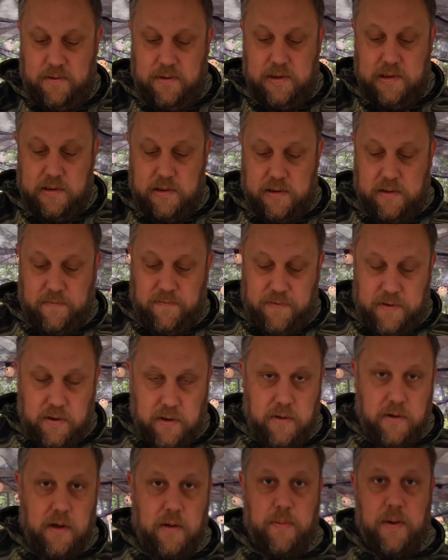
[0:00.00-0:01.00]
Just to fill
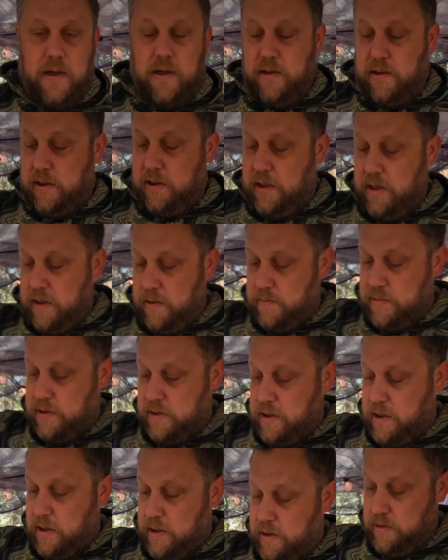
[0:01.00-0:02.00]
you up out at the
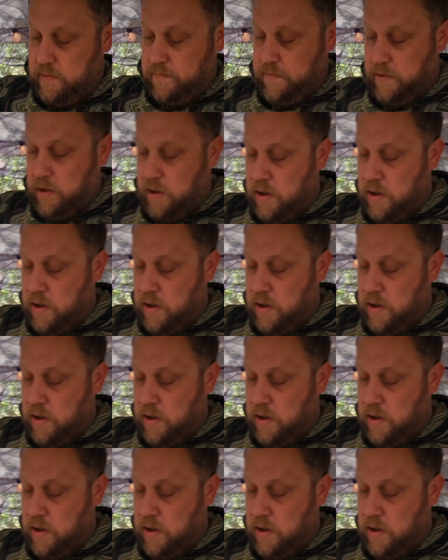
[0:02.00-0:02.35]
campsite, if you're